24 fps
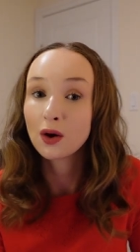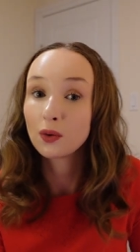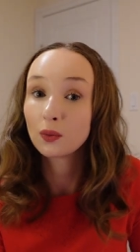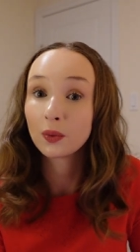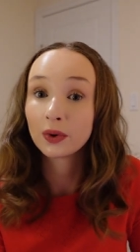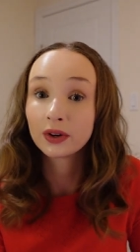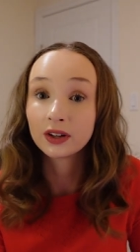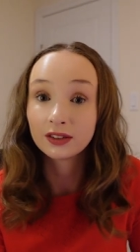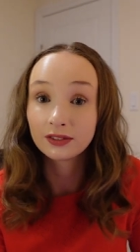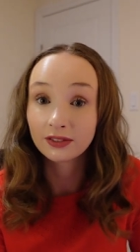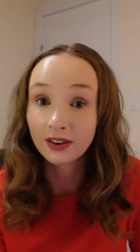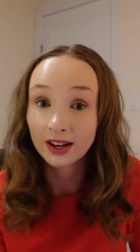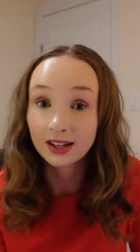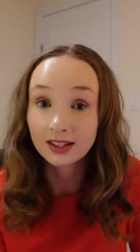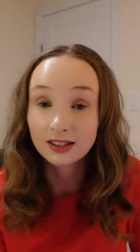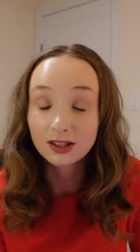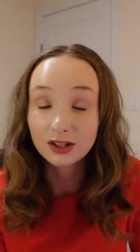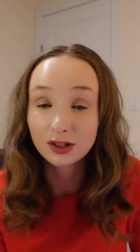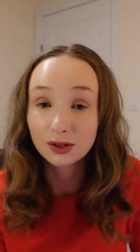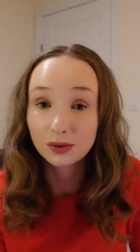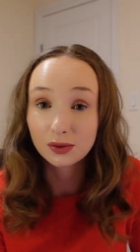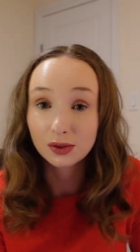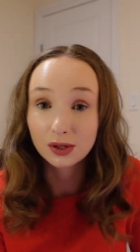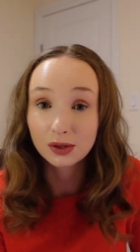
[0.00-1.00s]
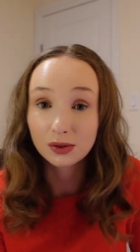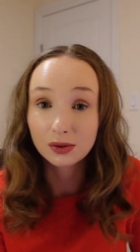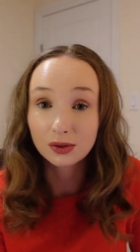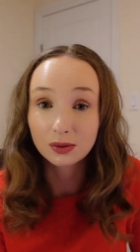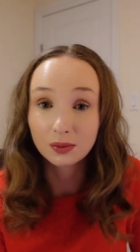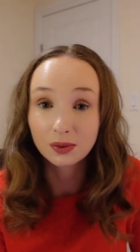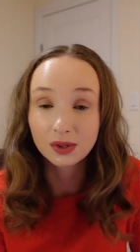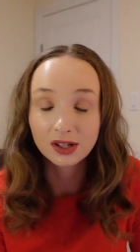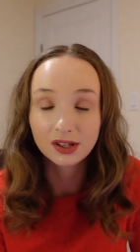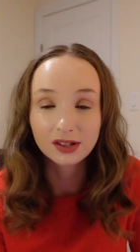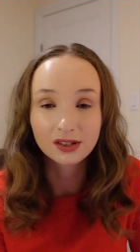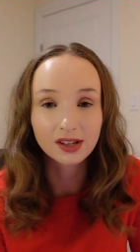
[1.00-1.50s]
What advice do you
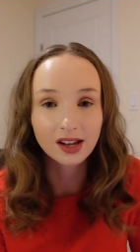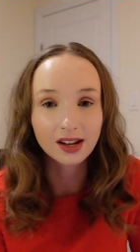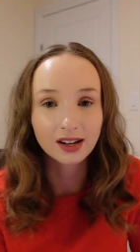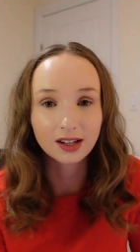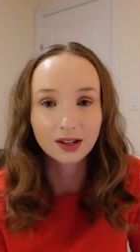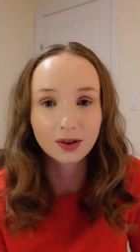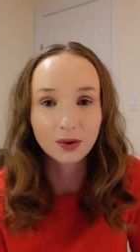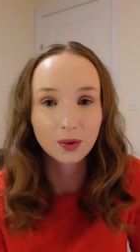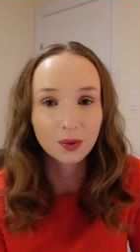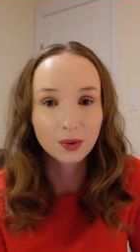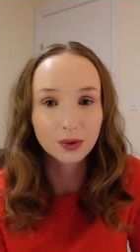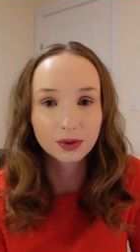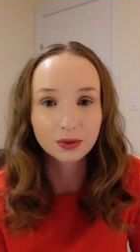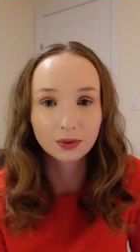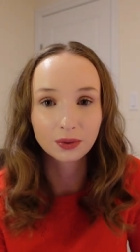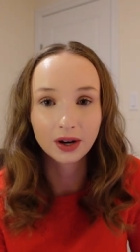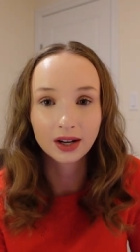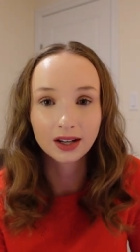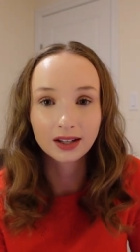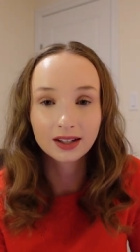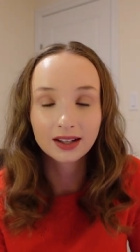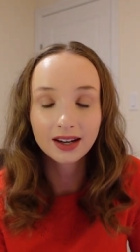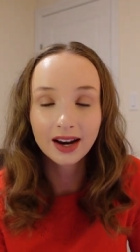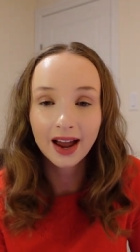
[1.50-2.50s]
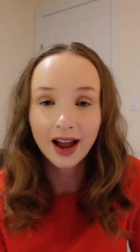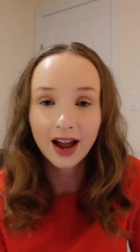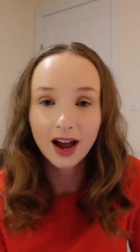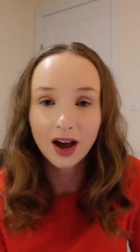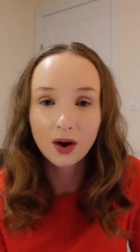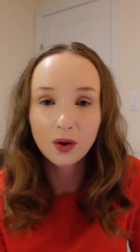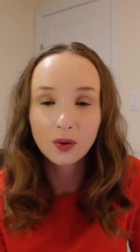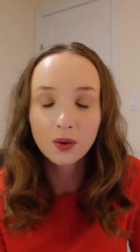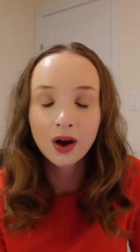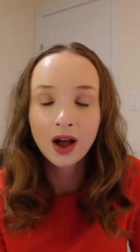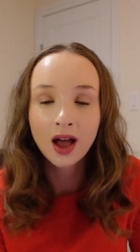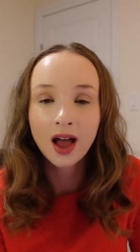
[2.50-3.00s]
use when you're setting goals right
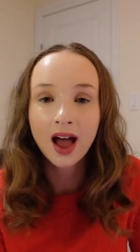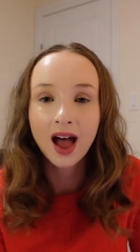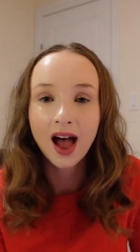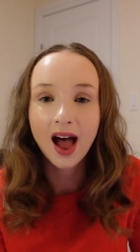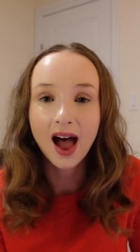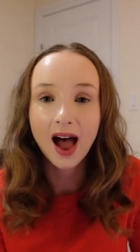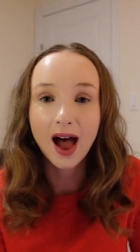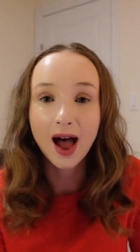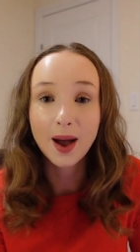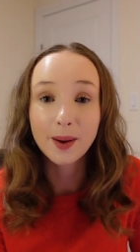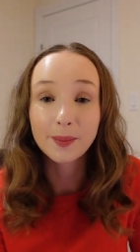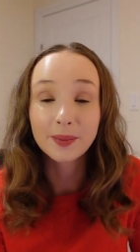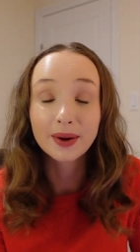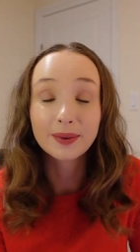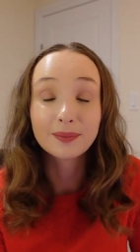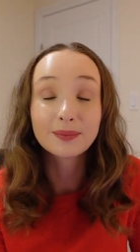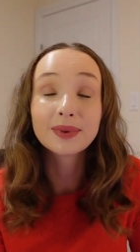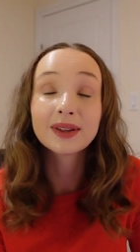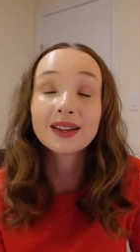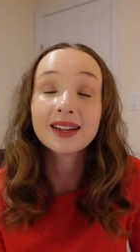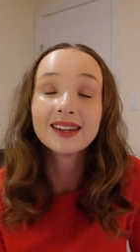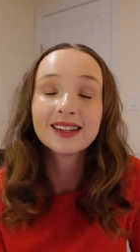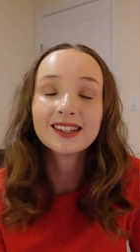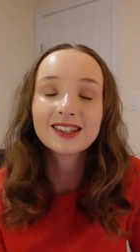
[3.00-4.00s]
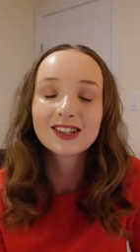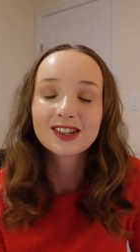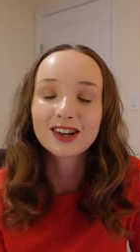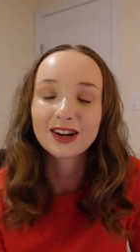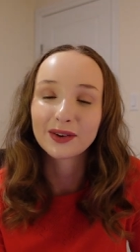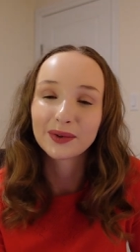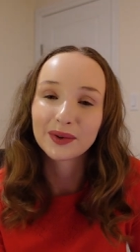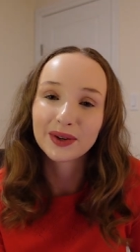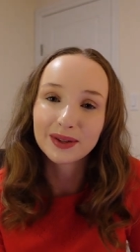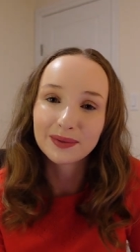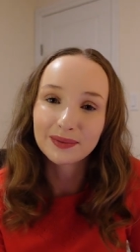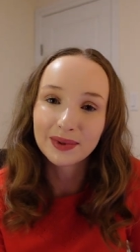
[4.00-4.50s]
now? Um, and please
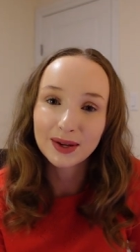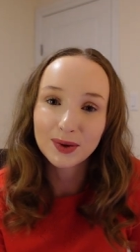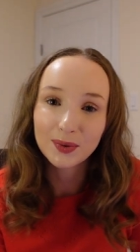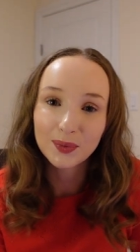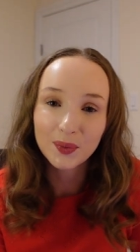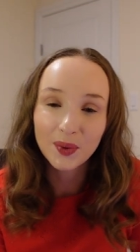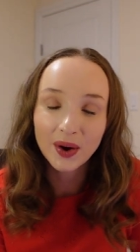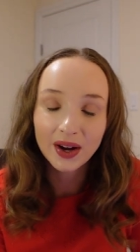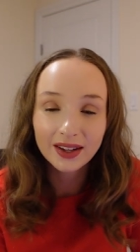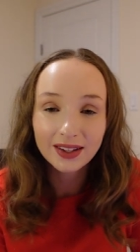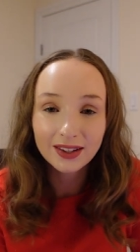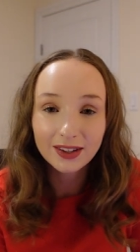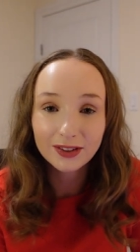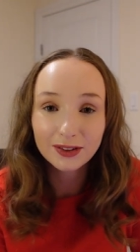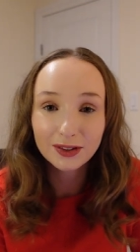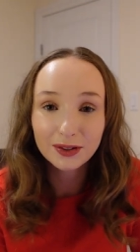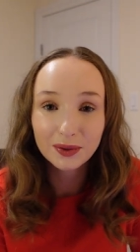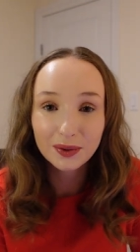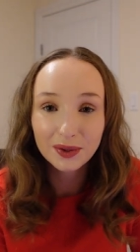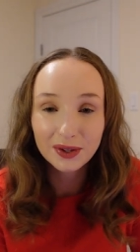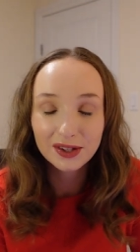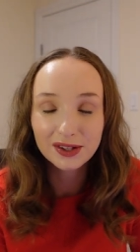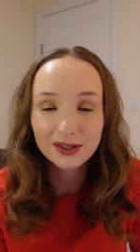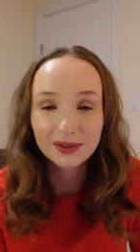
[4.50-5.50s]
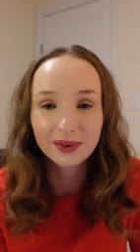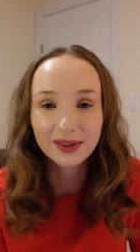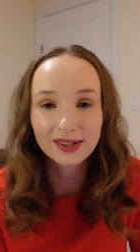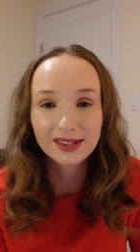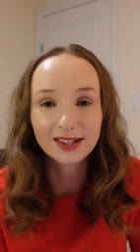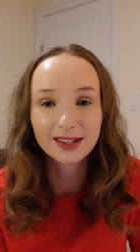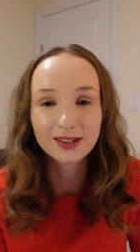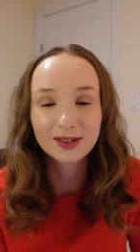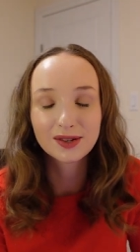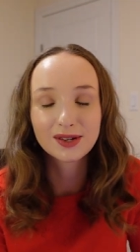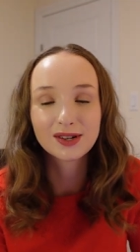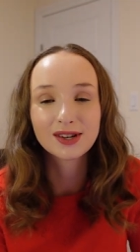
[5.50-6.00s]
share with me what your New Year's
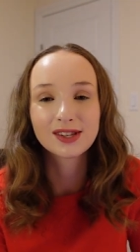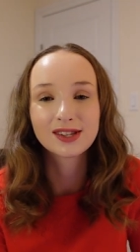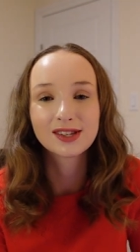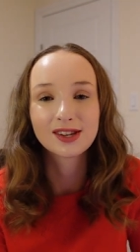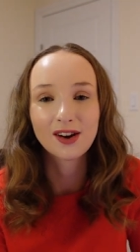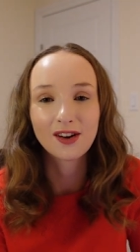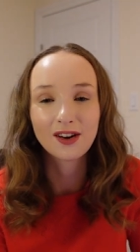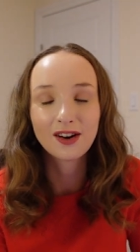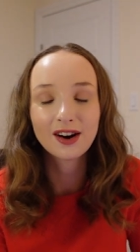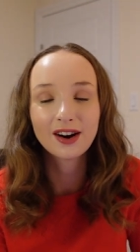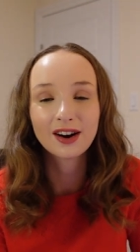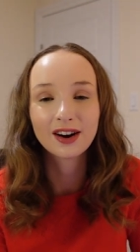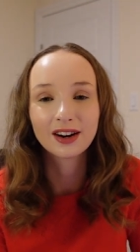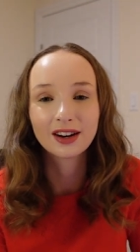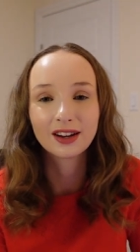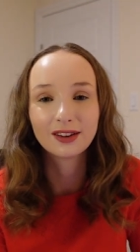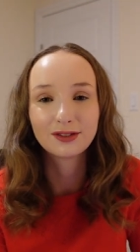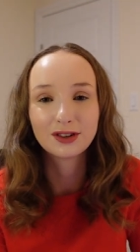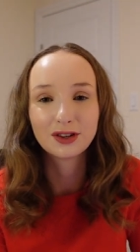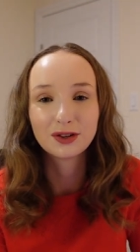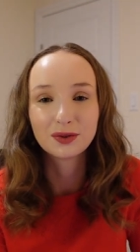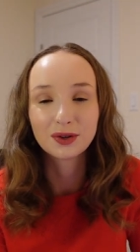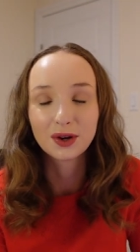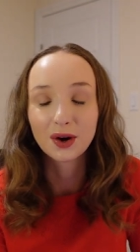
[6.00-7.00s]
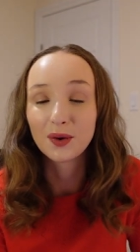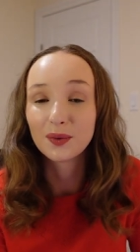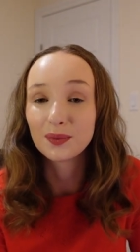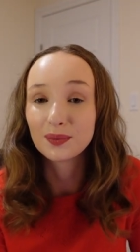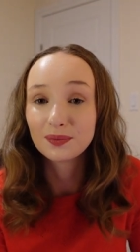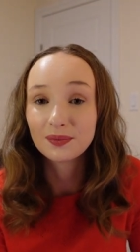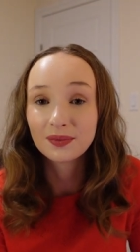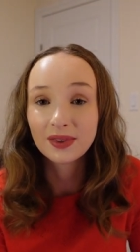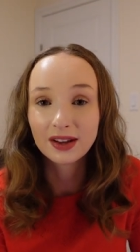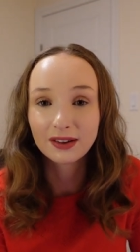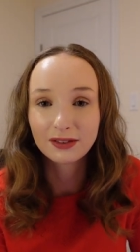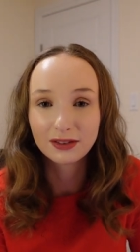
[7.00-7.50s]
resolutions are if you don't,
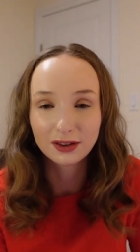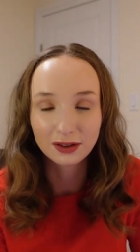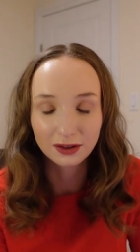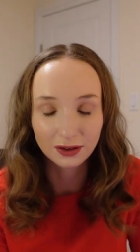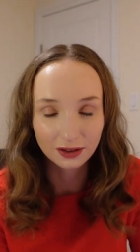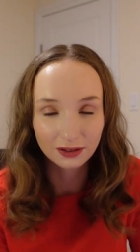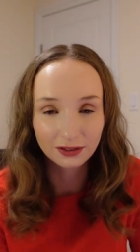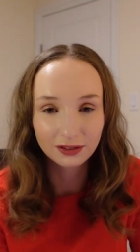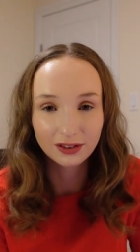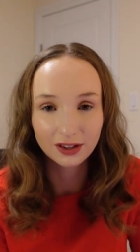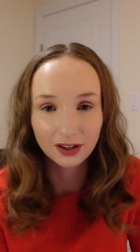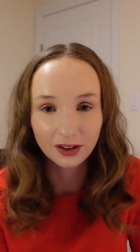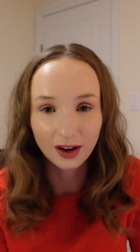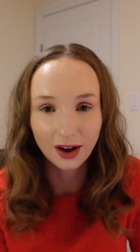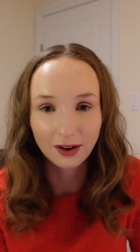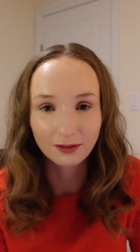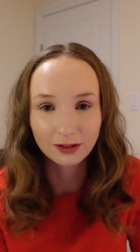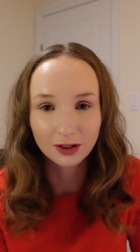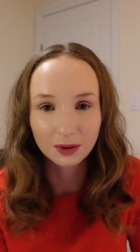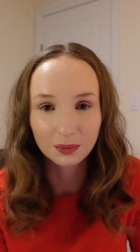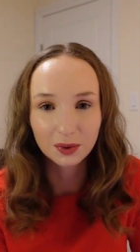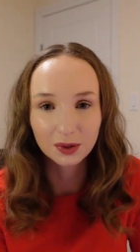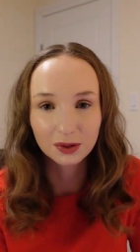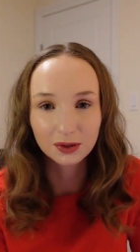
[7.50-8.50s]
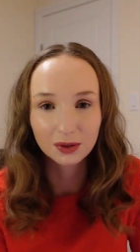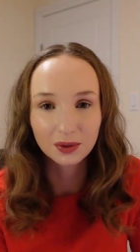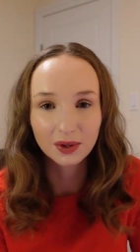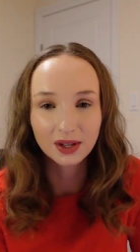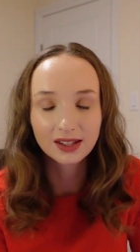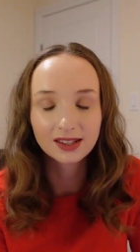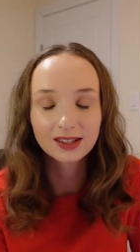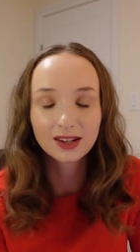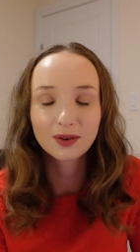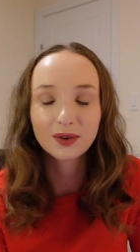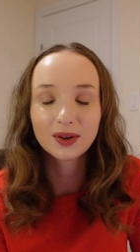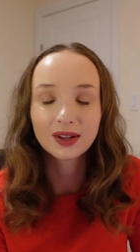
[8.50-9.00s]
if you feel comfortable
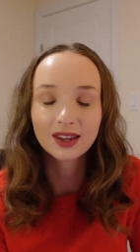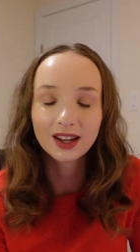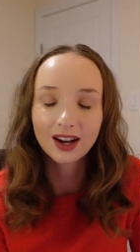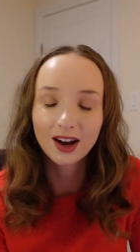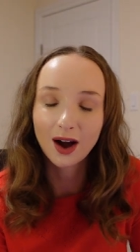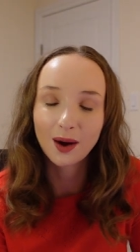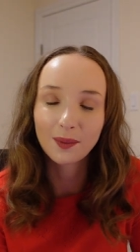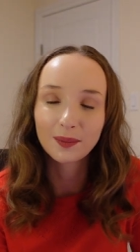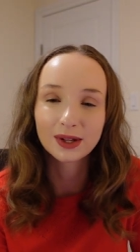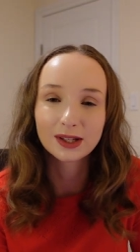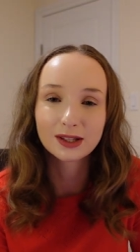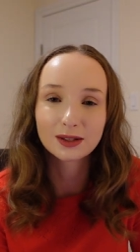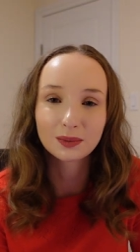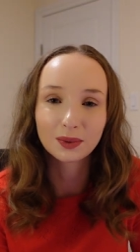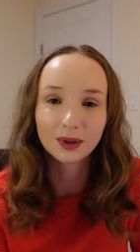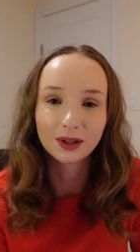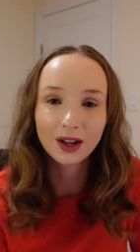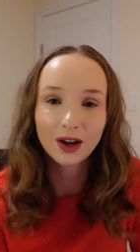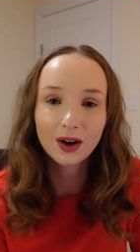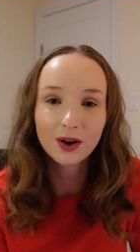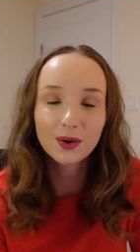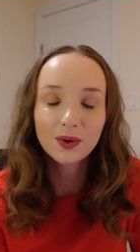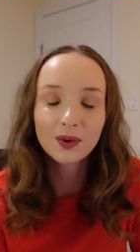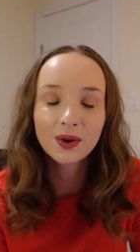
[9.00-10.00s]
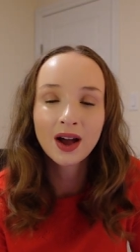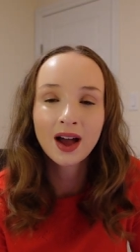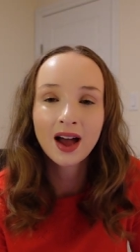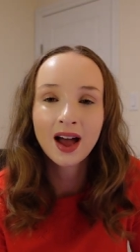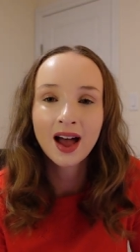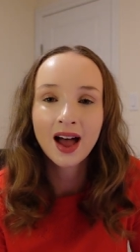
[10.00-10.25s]
doing so in the comments below.